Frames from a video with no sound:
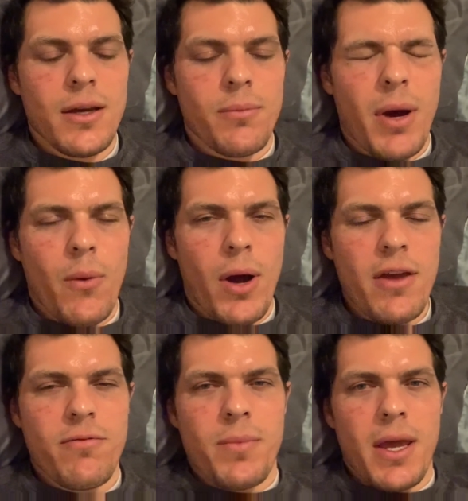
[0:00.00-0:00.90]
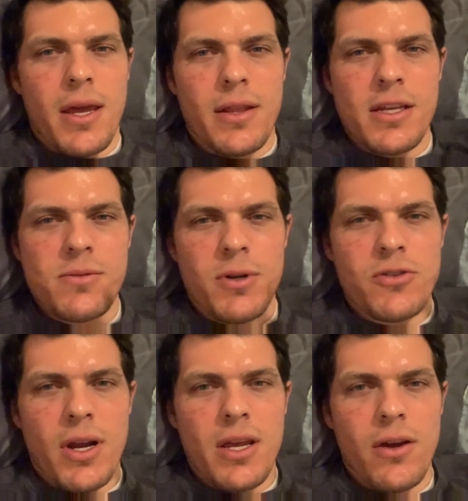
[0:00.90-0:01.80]
my wife made this
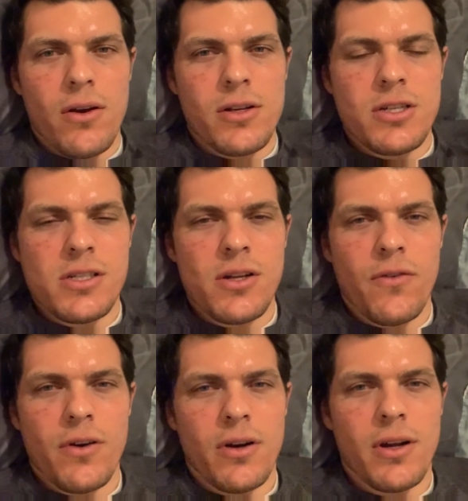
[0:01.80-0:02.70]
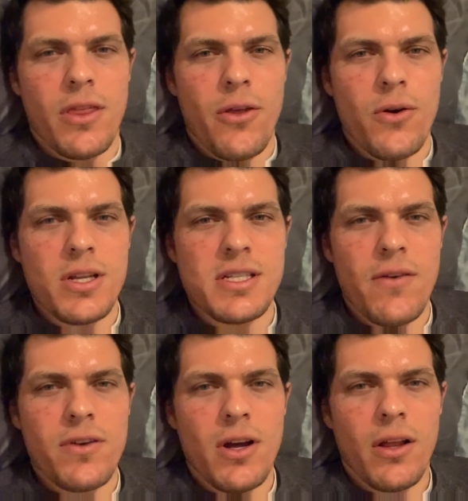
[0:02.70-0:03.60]
much right here, just over
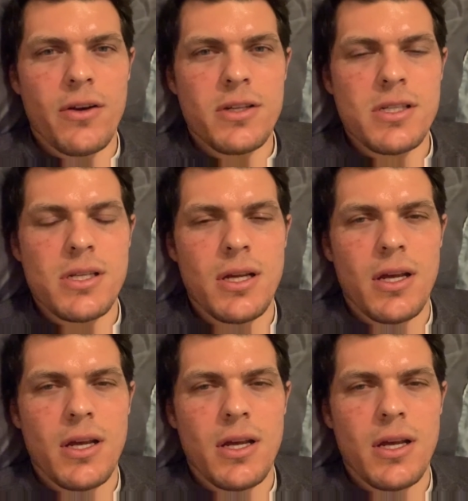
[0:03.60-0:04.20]
$37.